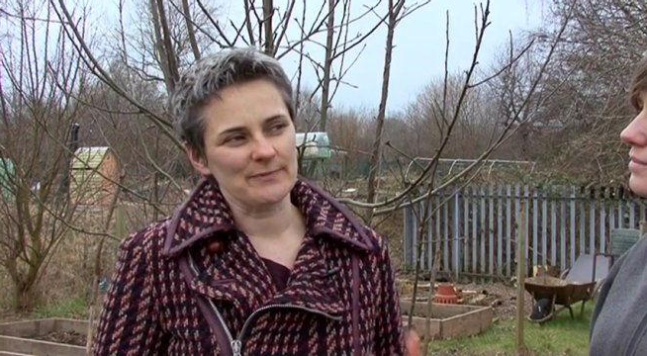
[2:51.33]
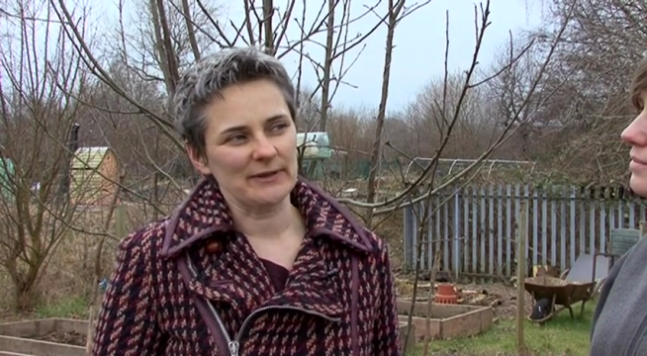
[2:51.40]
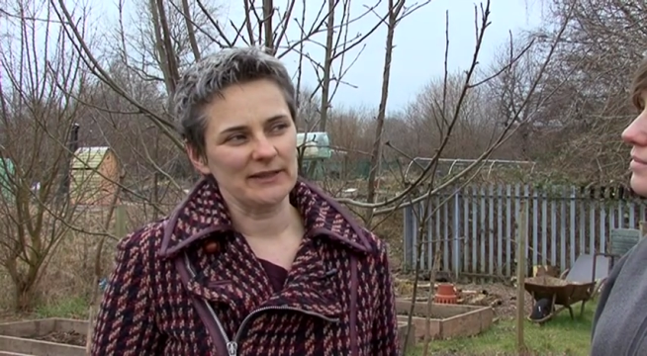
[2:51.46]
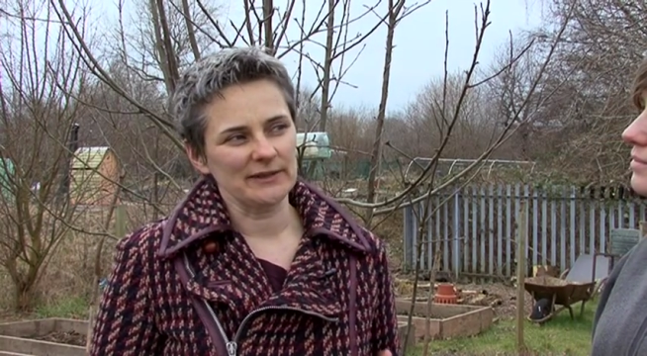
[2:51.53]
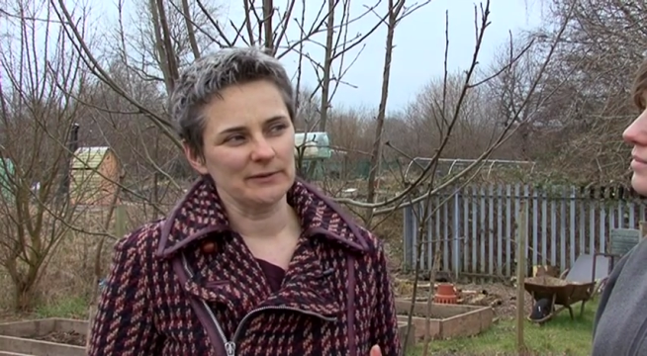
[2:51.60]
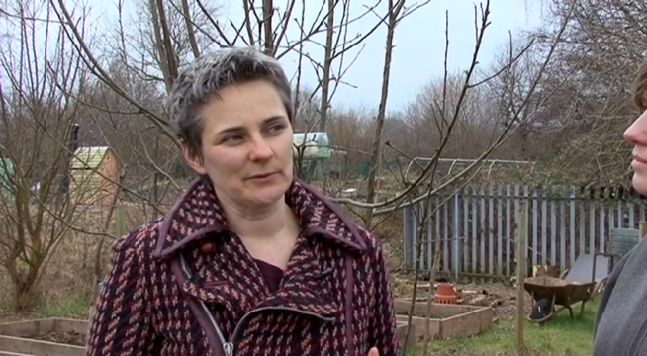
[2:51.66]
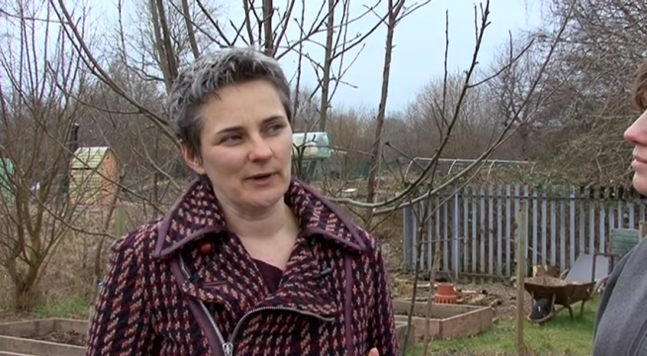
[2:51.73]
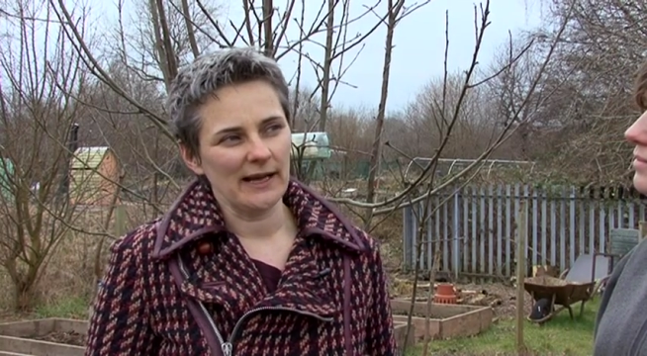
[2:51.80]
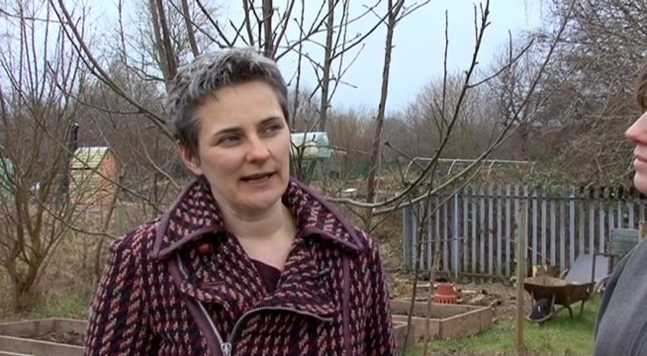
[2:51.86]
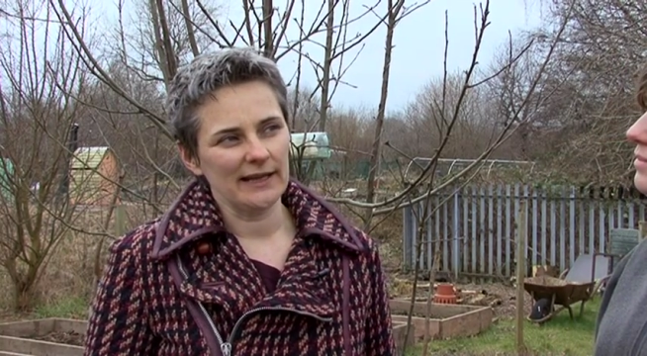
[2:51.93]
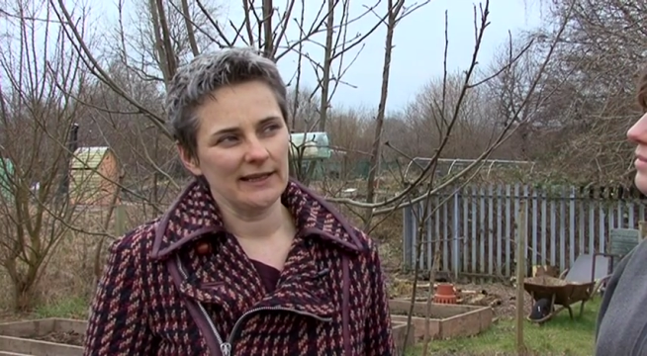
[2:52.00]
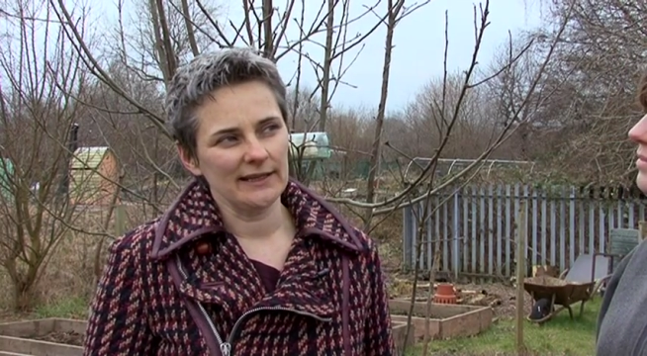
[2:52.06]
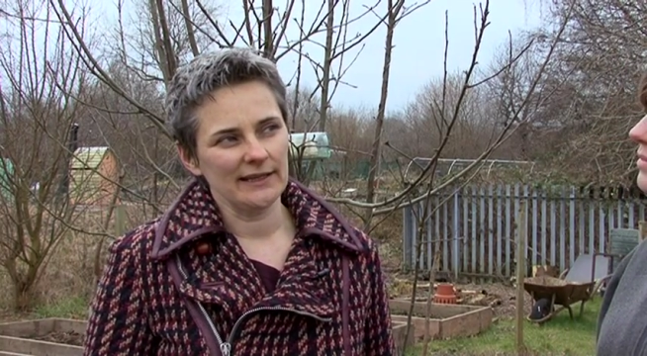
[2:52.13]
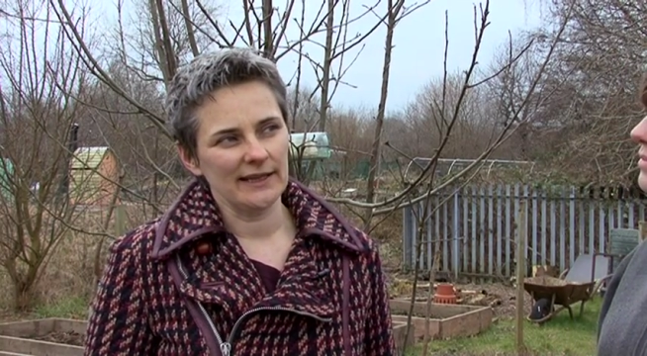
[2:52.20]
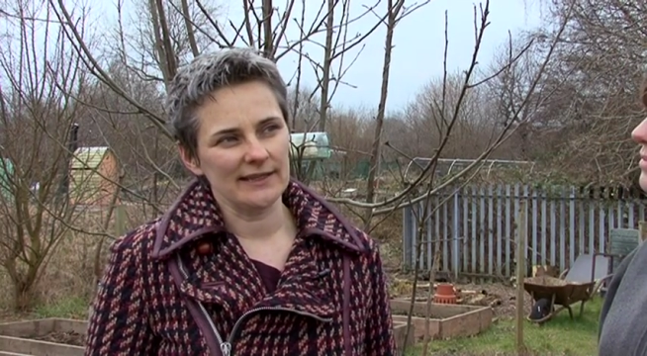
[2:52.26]
but in a
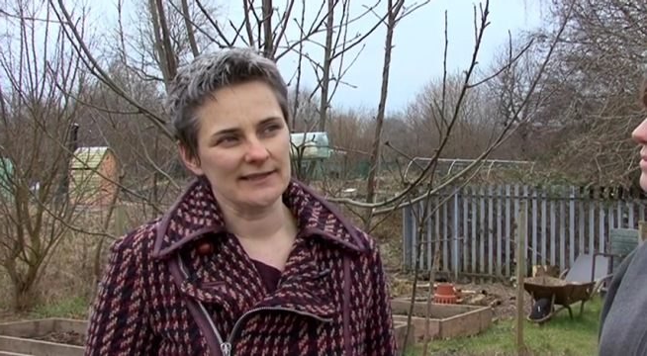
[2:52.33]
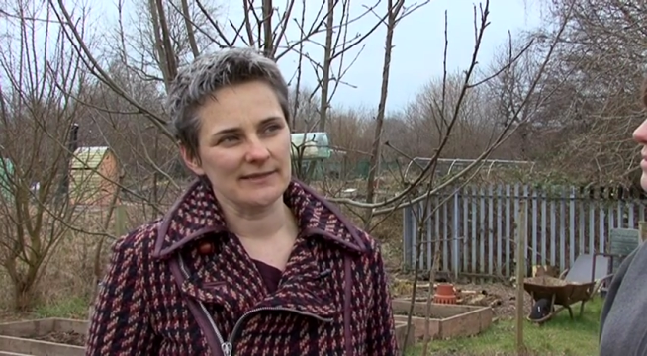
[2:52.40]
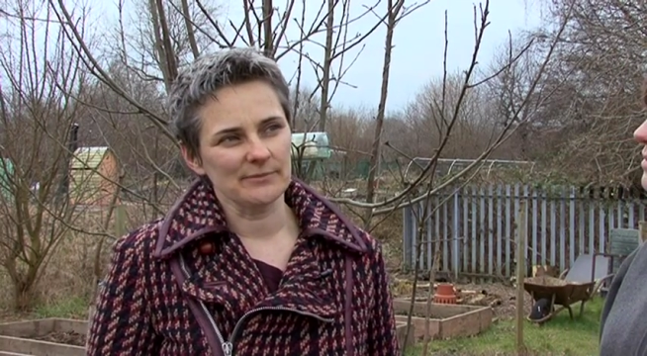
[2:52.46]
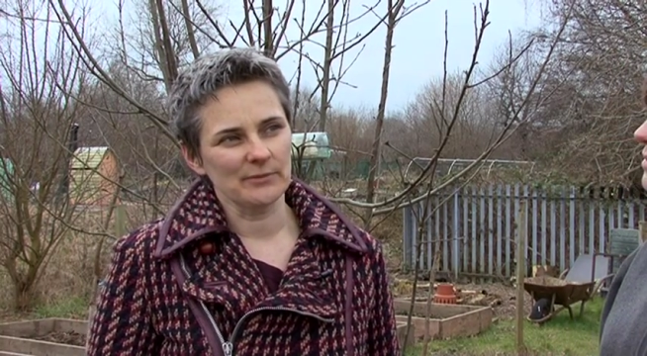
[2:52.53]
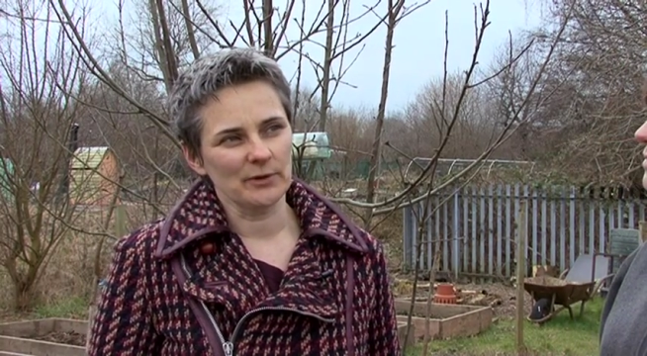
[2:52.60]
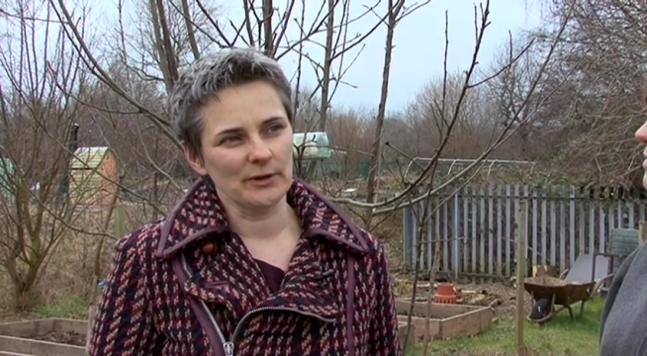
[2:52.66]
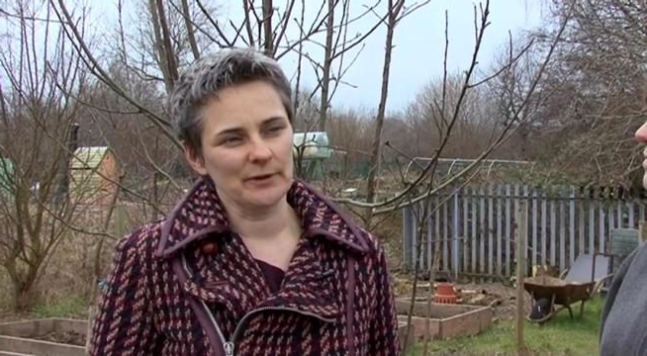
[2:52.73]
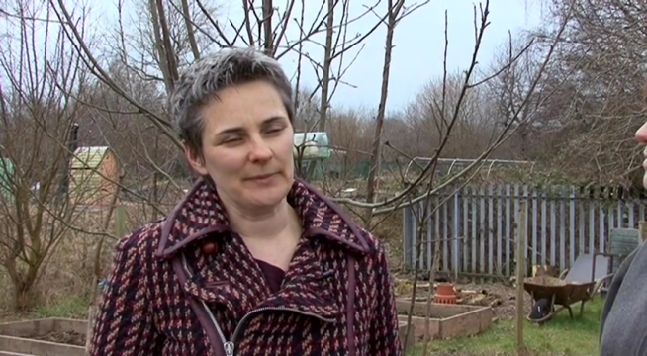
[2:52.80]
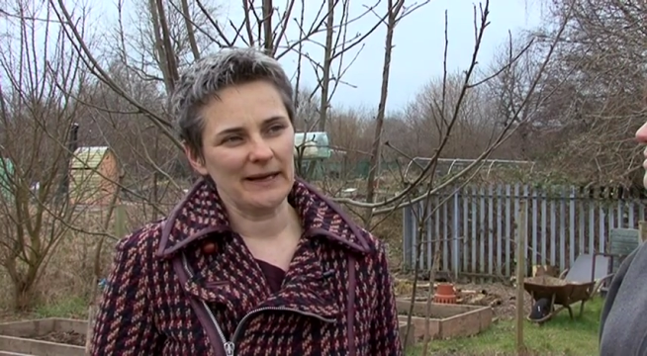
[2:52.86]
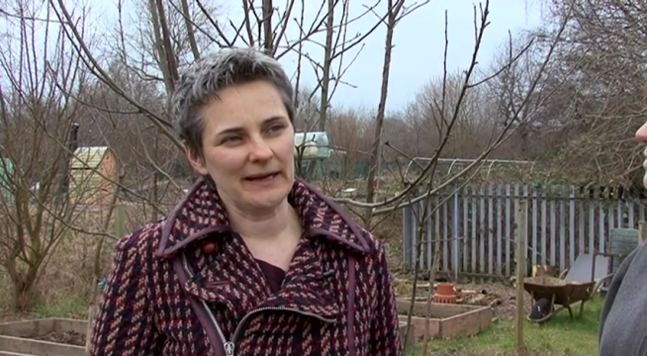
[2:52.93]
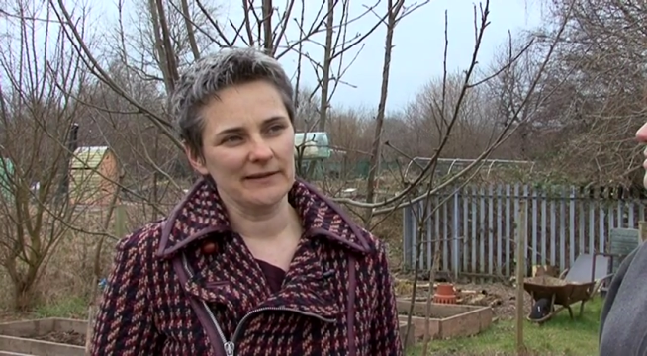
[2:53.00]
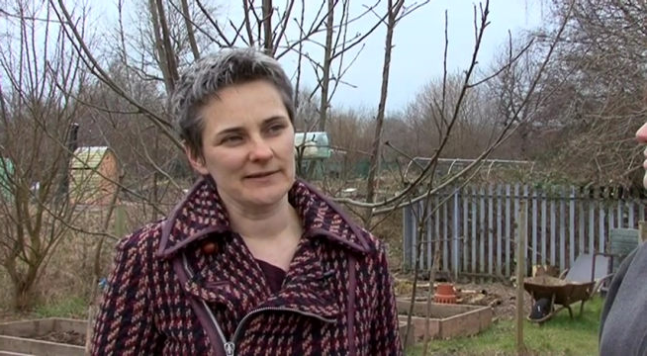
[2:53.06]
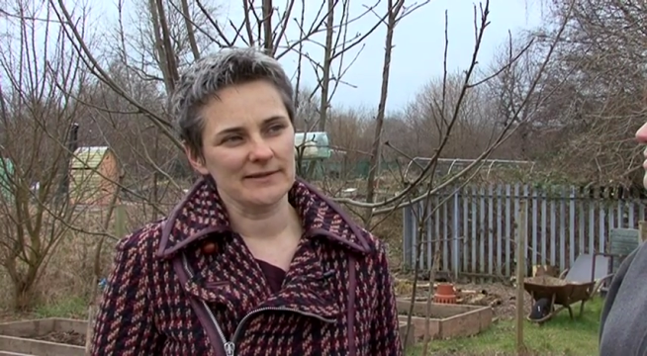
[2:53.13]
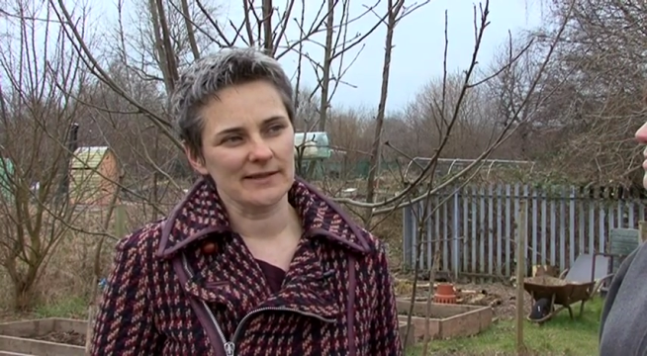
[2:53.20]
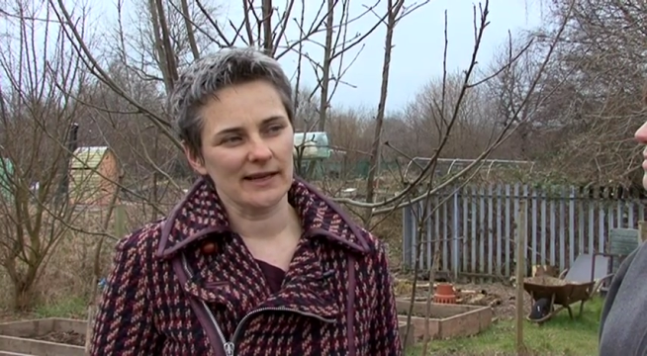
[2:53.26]
way it's more
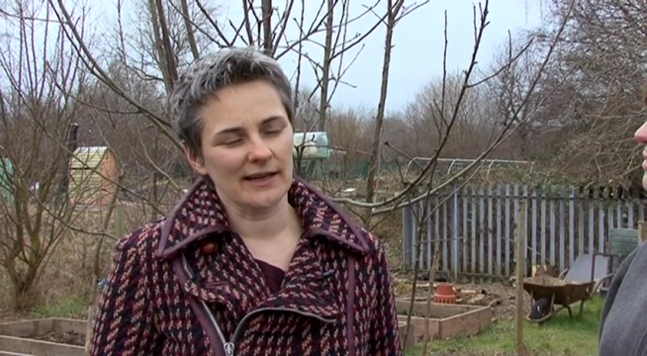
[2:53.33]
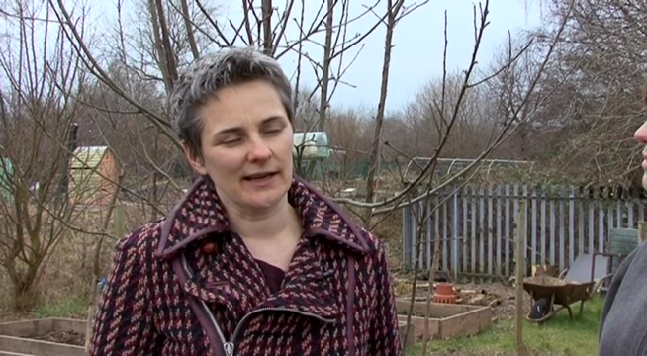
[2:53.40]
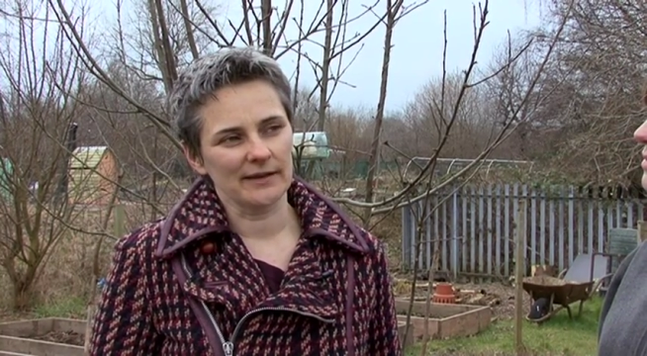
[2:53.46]
about